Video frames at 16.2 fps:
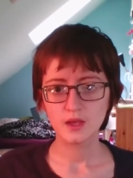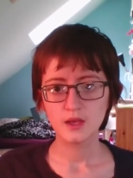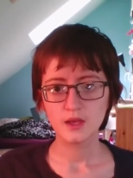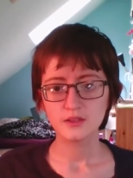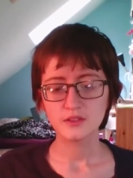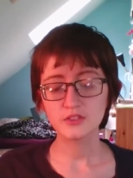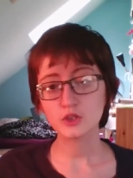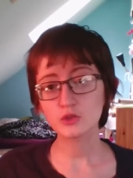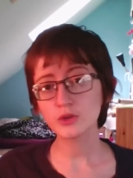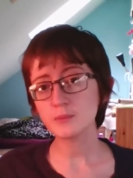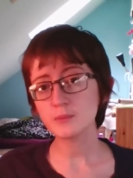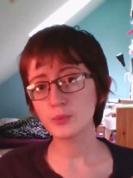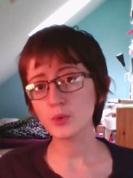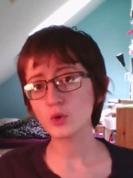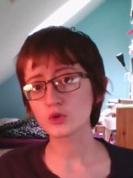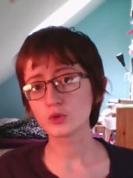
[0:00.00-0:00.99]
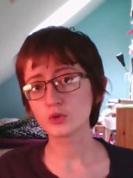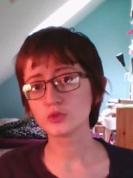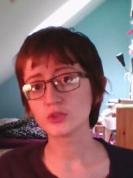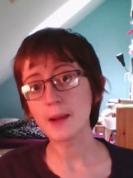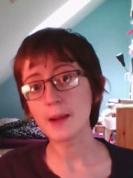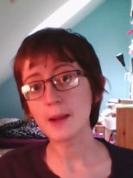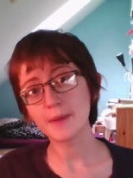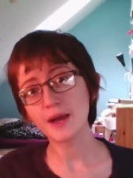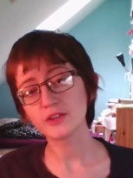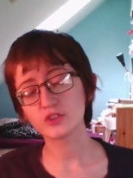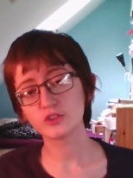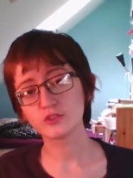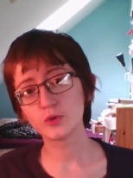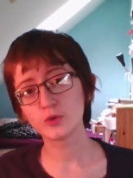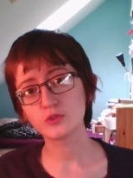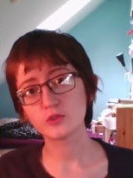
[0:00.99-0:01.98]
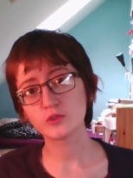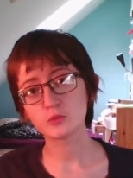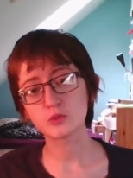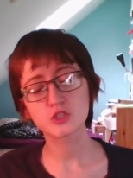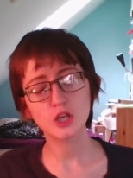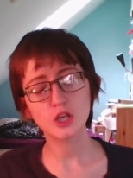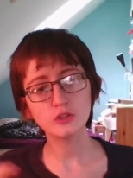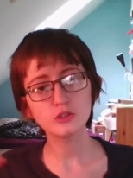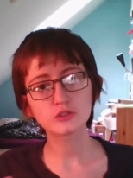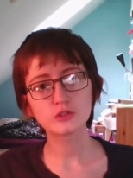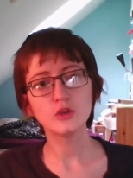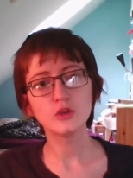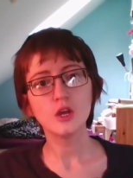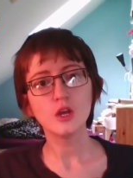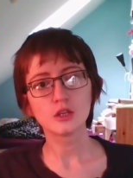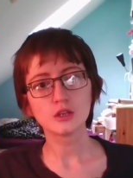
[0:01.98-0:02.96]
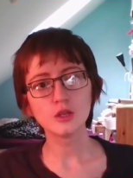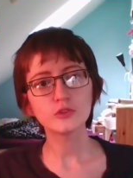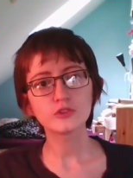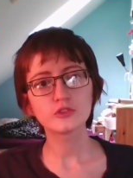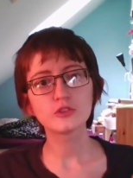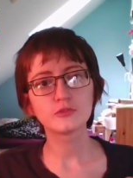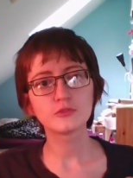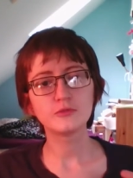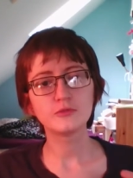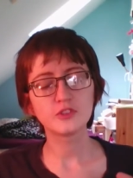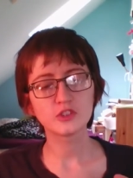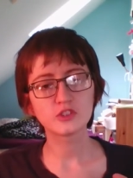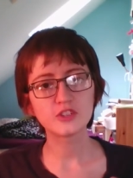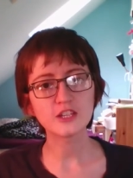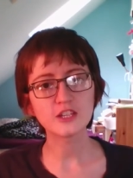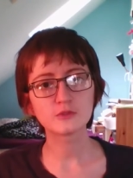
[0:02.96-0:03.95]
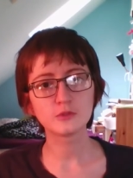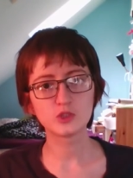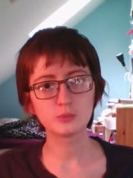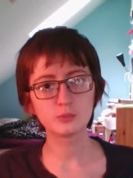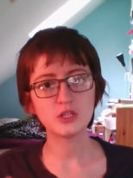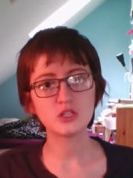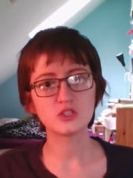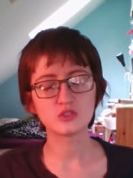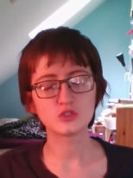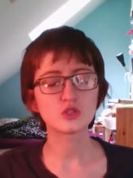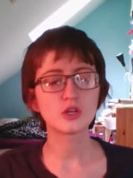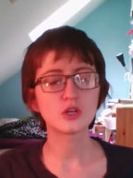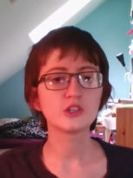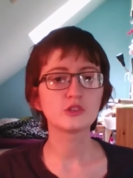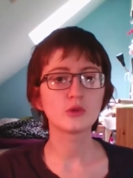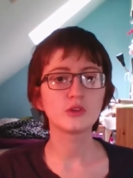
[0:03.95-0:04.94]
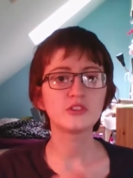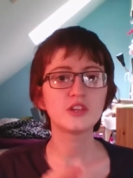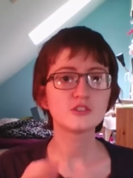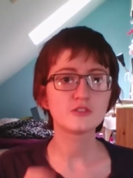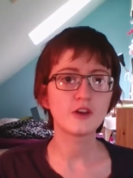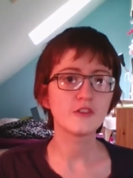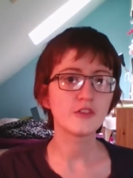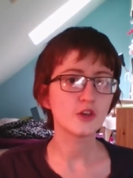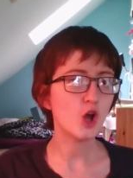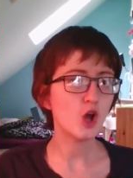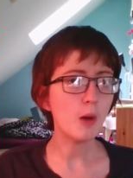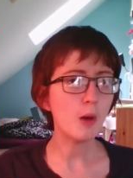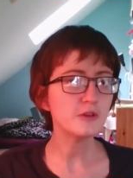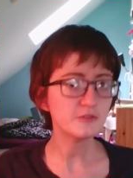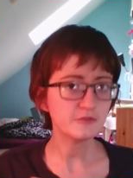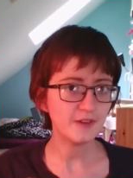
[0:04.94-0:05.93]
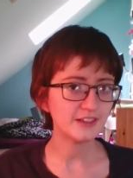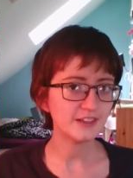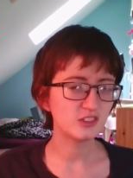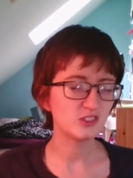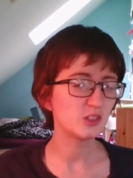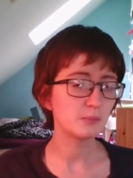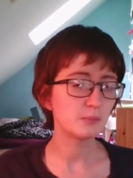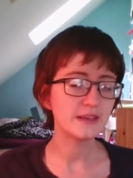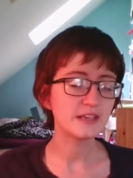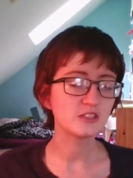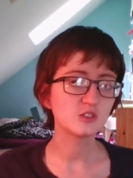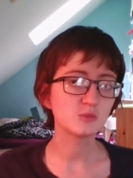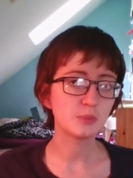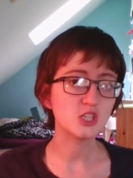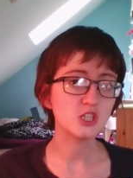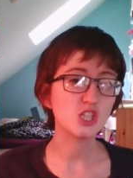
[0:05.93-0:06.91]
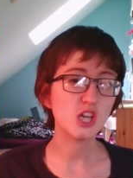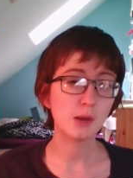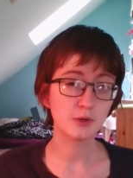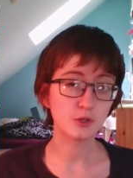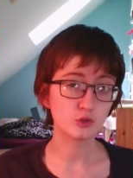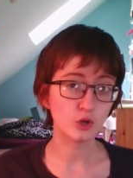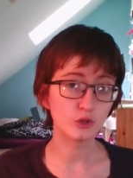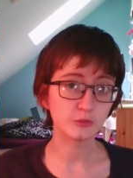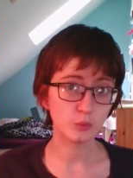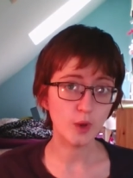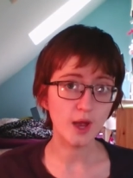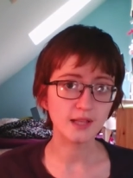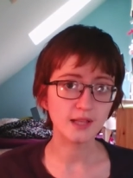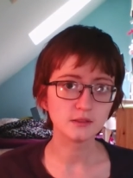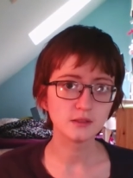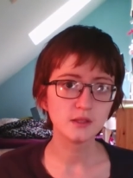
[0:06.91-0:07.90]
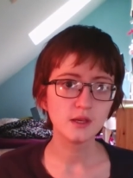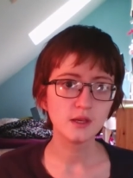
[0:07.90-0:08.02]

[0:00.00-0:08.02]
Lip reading: There's a great book called Our Master's Voices, which goes through lots of successful speeches and tries to identify the common factors that make a speech come across well.